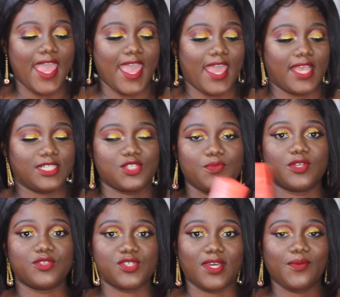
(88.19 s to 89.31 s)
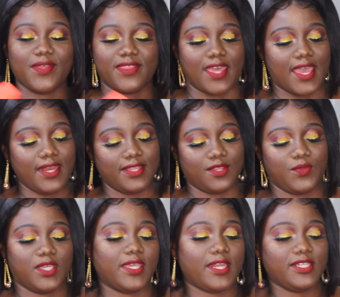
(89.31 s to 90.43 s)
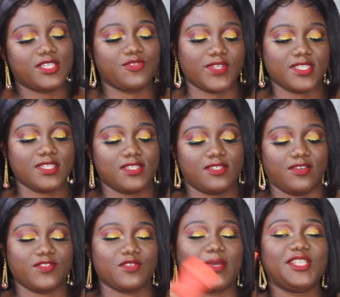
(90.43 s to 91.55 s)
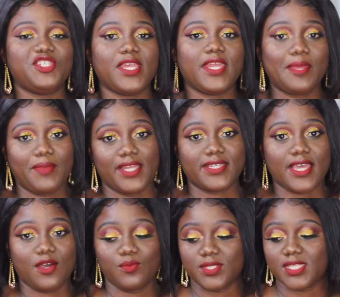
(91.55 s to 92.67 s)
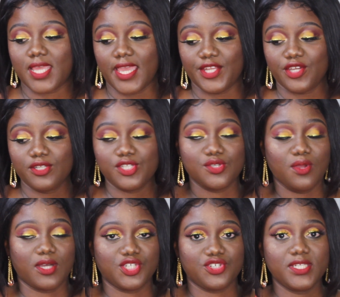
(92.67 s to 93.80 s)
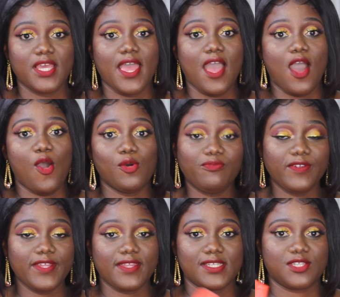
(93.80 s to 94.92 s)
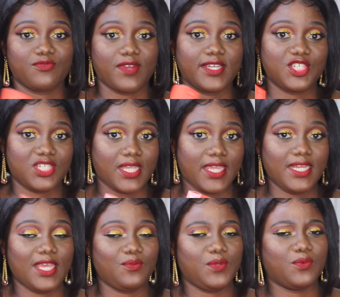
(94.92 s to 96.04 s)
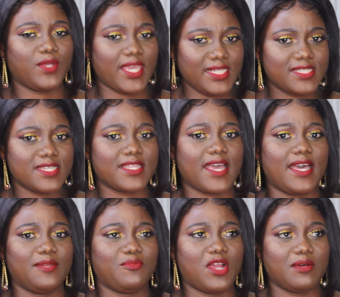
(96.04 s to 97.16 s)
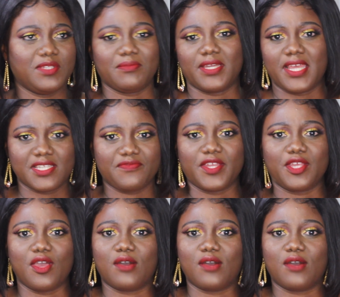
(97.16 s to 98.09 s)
And so we're going to start with that, and then we can get into the rest of the stuff. So my shade I picked out was Kenya 200. Hopefully that's the right shade, and we will get to that probably in my next video.